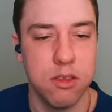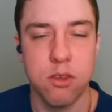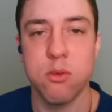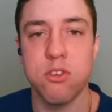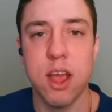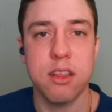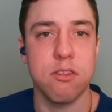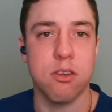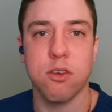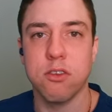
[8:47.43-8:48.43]
So we'll drag
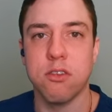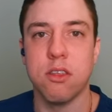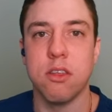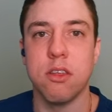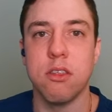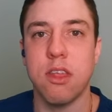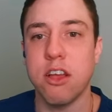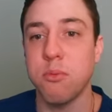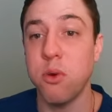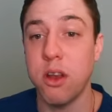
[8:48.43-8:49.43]
this across to the
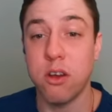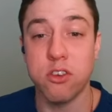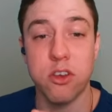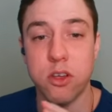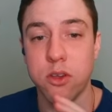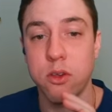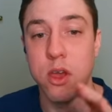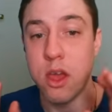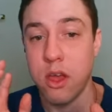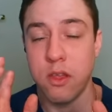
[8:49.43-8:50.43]
dashboard. I'll show you
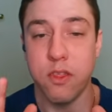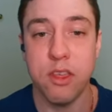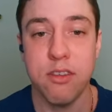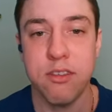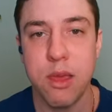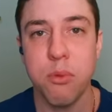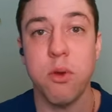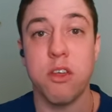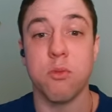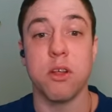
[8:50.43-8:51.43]
this example,
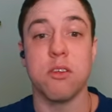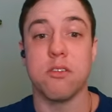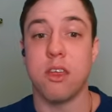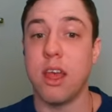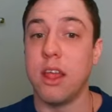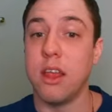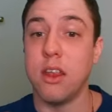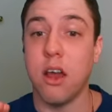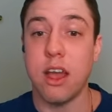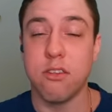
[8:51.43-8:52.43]
as well as a
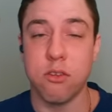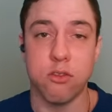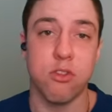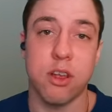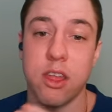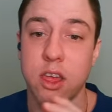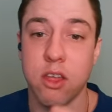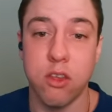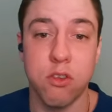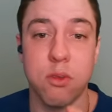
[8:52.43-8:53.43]
nice little trick that you
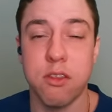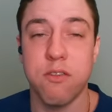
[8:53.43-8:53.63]
can use with this